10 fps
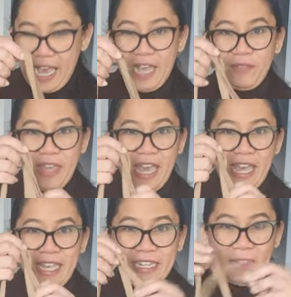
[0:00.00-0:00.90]
And
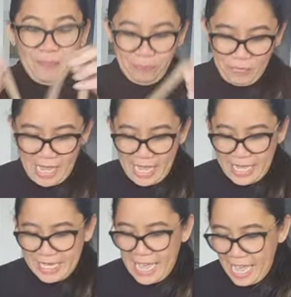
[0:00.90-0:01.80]
then,
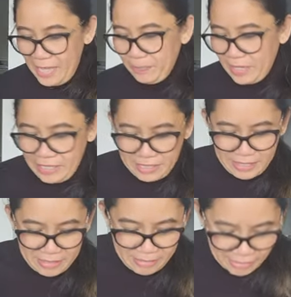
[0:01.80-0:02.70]
yeah,
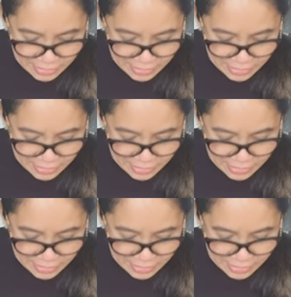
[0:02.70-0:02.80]
it's